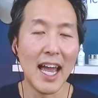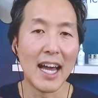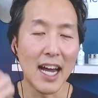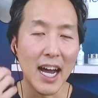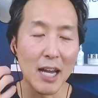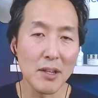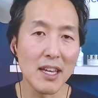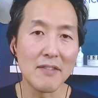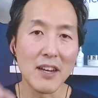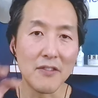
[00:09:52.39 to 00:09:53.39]
And I
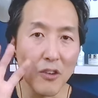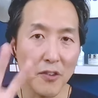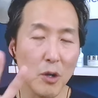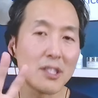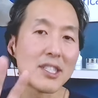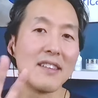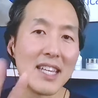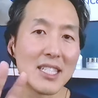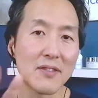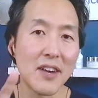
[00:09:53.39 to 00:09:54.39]
believe that if you focus
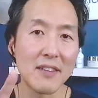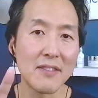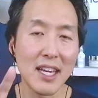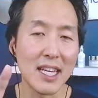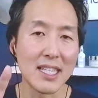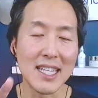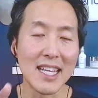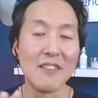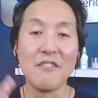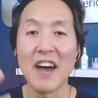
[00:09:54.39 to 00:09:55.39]
on these five things,
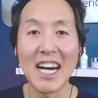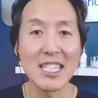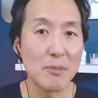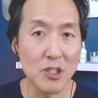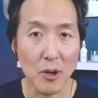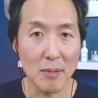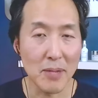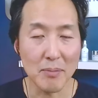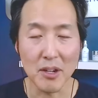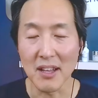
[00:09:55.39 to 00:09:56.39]
that the vast
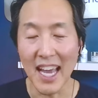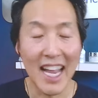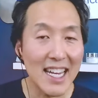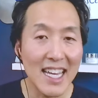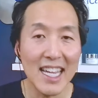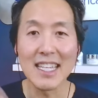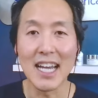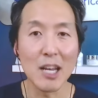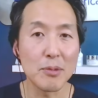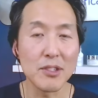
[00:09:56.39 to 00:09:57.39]
majority of people, 80,
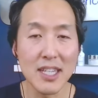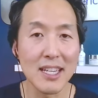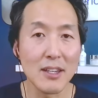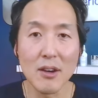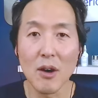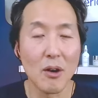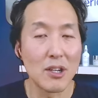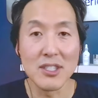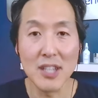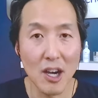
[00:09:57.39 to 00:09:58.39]
90%
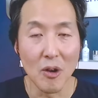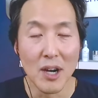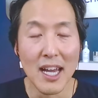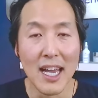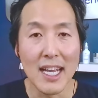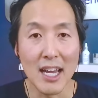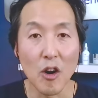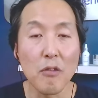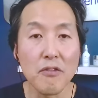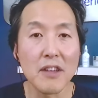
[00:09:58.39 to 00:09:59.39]
or so,
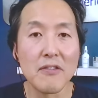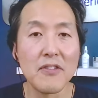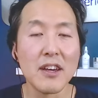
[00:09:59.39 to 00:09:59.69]
can hopefully